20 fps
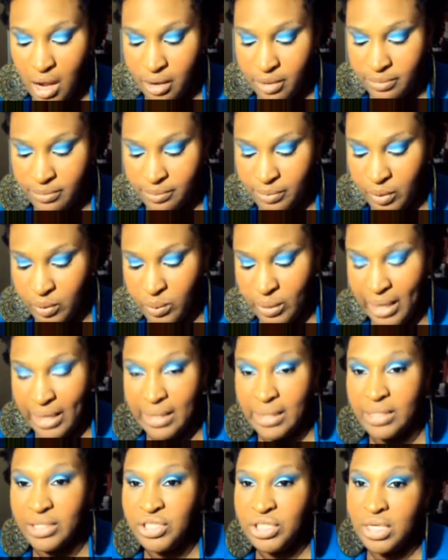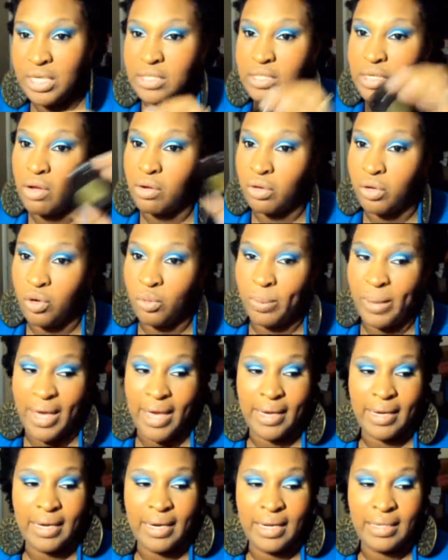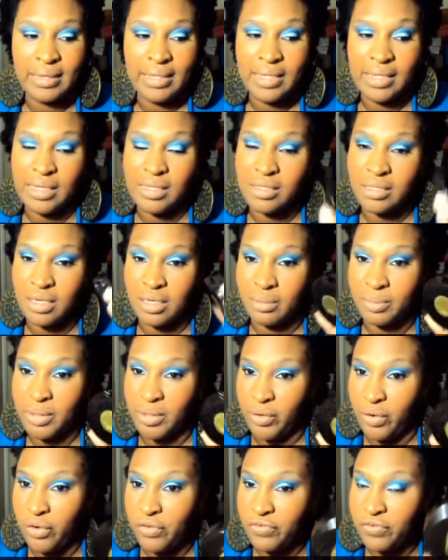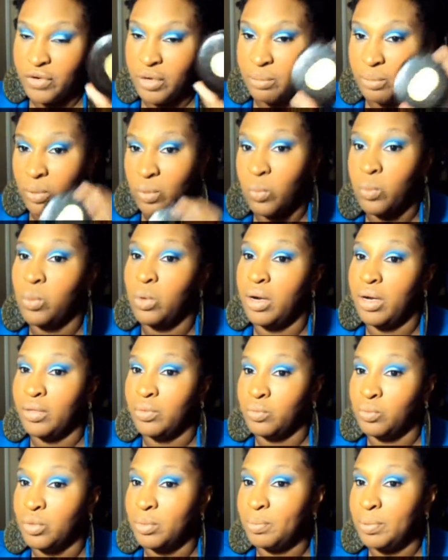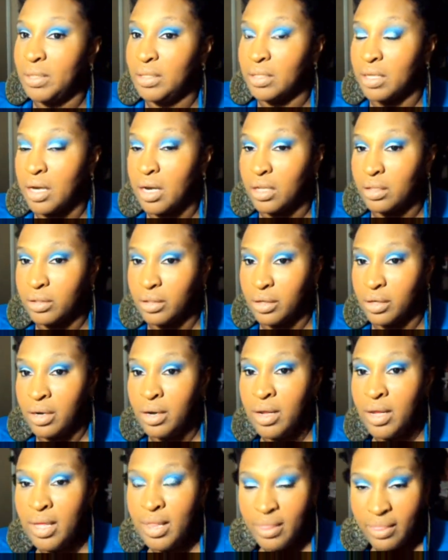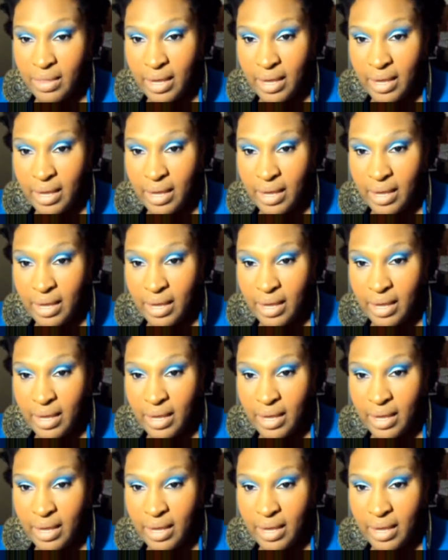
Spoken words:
But when I get a chance, I'll go back, and I think it's going to be earth number 1 would be the color